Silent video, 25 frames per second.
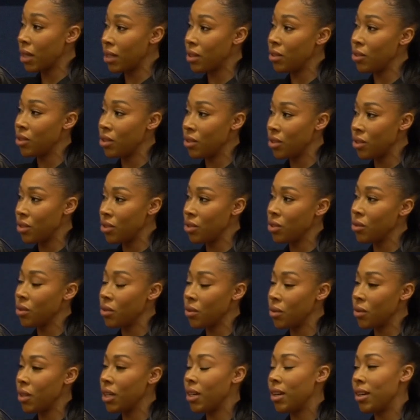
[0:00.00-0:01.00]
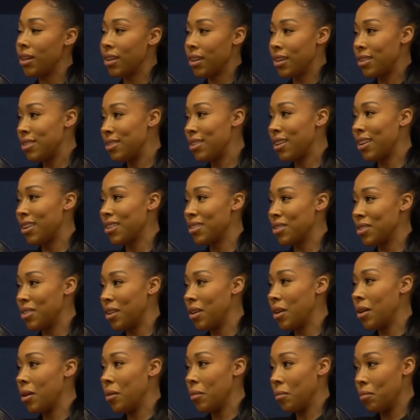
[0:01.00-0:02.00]
managers to conduct
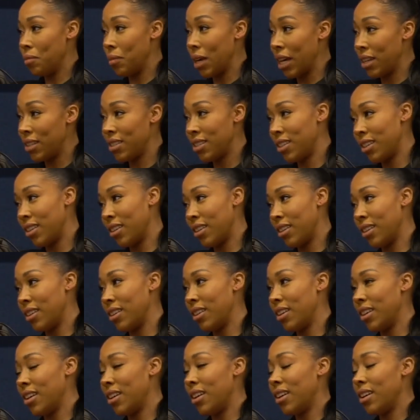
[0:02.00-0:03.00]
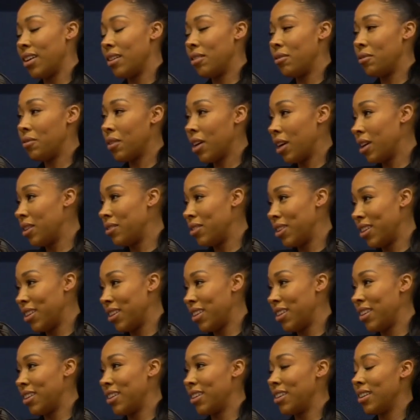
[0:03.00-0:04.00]
better,
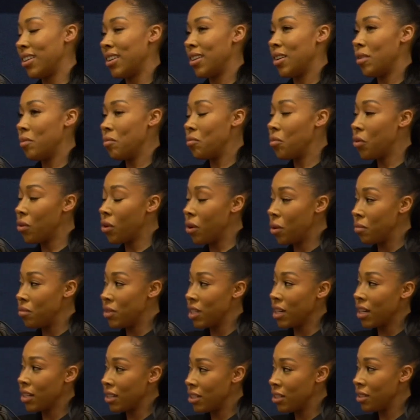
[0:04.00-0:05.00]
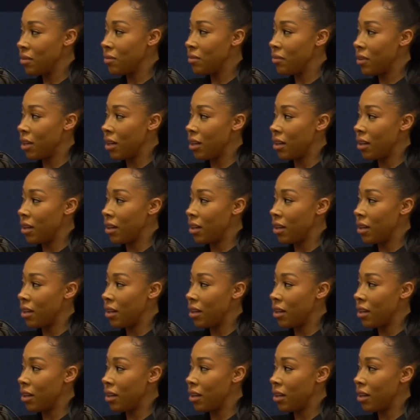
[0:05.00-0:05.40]
fairer, more objective,